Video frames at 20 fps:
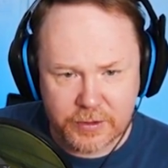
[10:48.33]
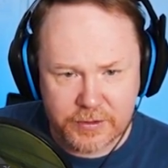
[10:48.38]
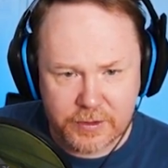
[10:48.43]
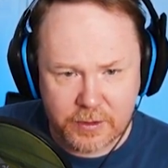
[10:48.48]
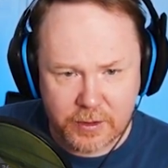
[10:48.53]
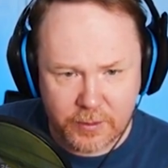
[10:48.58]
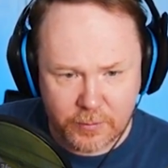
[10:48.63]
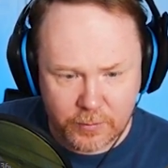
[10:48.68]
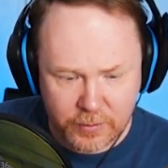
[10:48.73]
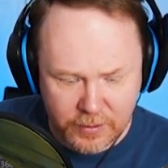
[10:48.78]
so
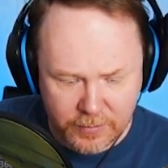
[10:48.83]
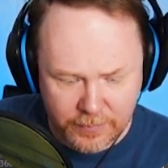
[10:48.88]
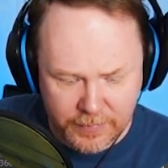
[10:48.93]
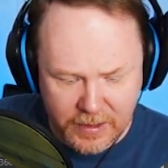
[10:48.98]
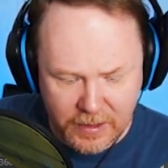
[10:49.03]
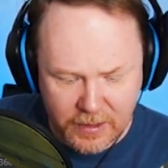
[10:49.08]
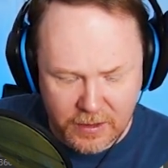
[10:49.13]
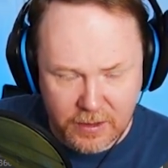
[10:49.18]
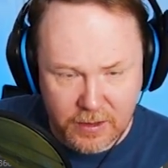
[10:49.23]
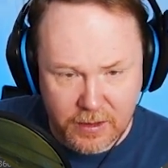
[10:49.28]
I want to
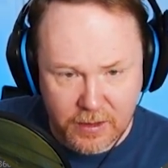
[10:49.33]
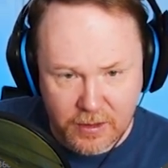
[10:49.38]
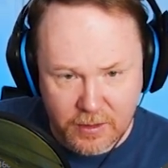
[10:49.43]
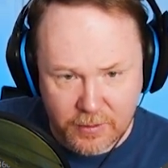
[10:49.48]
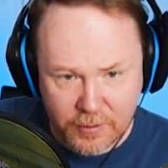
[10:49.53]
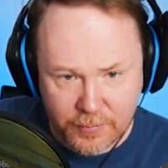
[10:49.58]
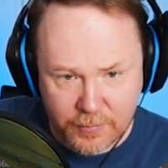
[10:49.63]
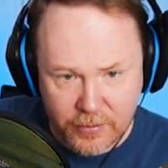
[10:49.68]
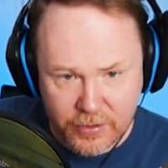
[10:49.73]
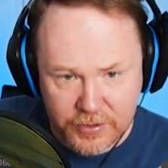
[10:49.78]
make
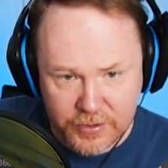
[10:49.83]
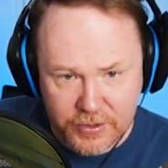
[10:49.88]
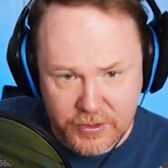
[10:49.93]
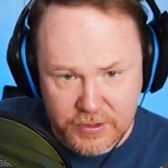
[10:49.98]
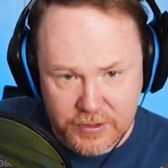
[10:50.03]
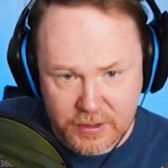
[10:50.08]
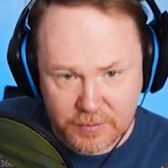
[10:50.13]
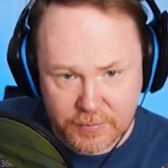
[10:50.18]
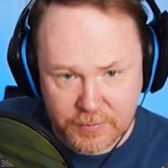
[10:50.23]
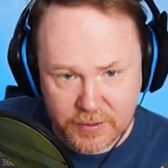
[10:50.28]
the brush
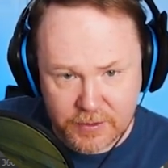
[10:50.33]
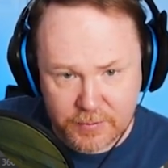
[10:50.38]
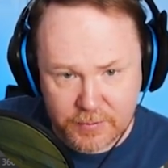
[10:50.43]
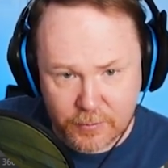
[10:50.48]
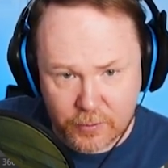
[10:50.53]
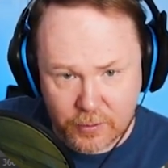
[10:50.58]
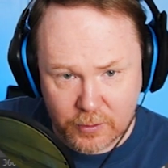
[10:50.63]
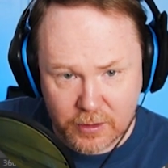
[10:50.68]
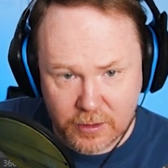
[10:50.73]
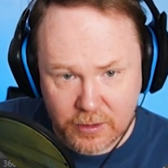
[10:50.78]
just a bit
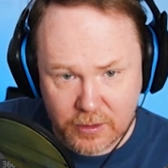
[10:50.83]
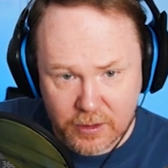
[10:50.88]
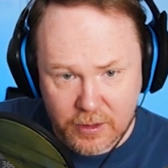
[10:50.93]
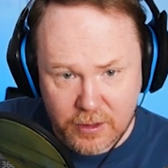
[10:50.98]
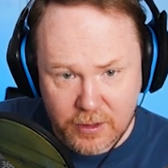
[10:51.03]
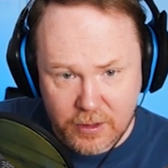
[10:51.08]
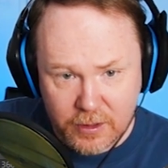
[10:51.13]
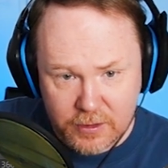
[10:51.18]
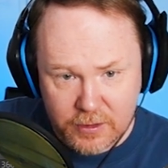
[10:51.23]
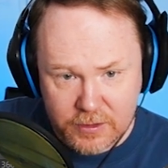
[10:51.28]
smaller.
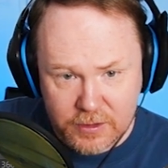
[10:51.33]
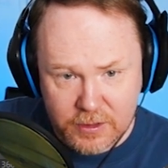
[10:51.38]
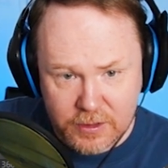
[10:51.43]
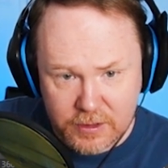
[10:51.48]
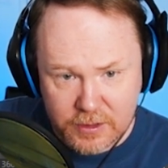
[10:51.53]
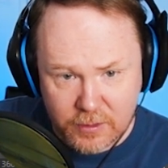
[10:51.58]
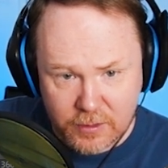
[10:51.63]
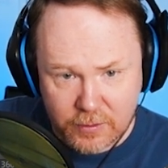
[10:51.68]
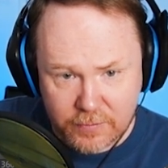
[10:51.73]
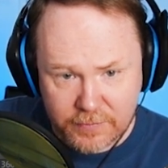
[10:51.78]
Just
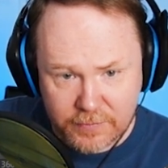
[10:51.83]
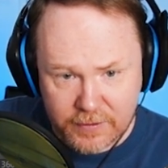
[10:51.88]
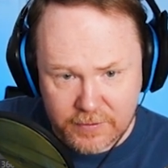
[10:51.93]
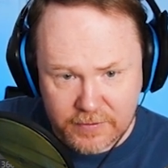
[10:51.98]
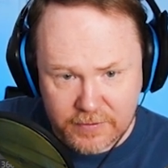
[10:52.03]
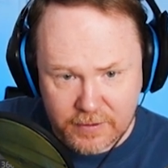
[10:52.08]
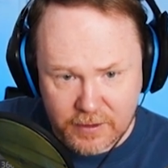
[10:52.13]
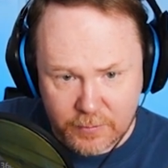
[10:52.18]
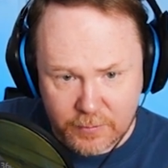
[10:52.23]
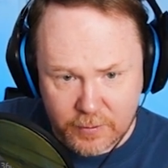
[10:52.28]
go over these
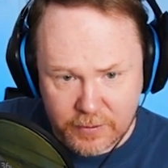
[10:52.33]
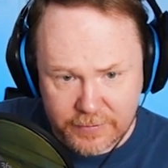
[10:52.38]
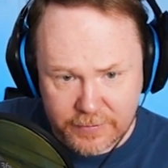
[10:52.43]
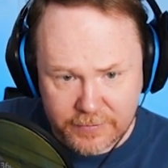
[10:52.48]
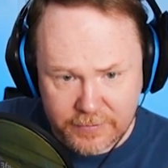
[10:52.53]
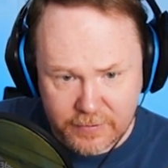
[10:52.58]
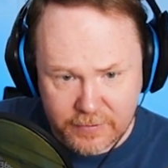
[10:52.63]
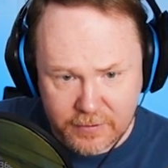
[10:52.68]
side ones.